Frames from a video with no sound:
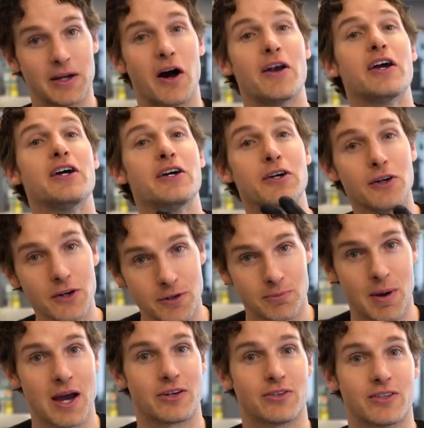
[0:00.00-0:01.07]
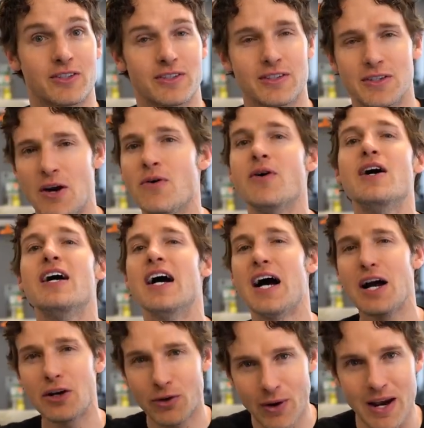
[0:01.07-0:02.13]
on a good mattress. No,
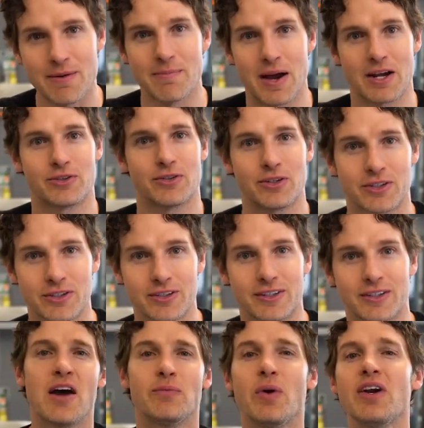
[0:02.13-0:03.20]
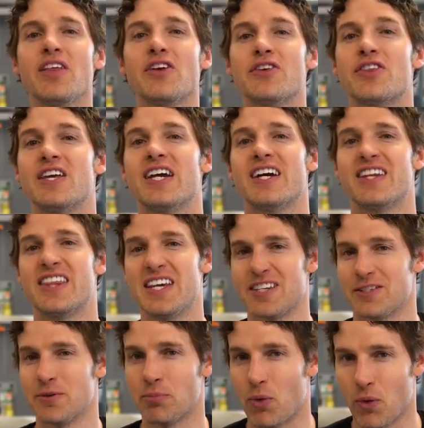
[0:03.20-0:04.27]
a great mattress. And one other thing I think
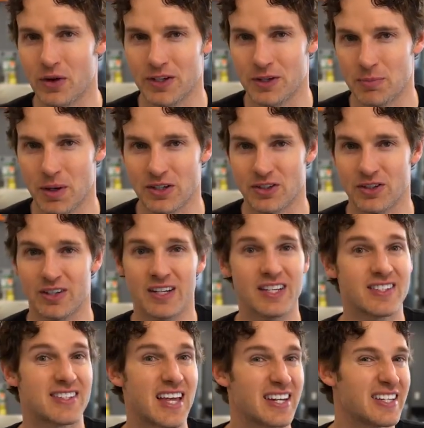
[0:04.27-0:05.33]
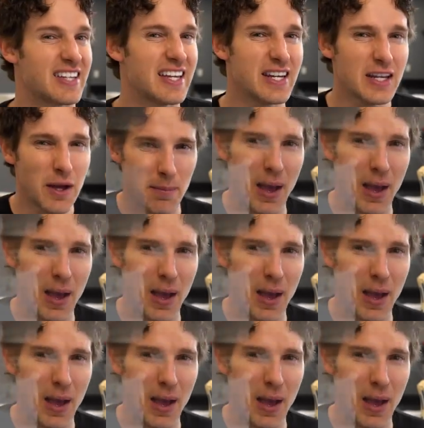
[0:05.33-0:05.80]
is important to mention is that getting a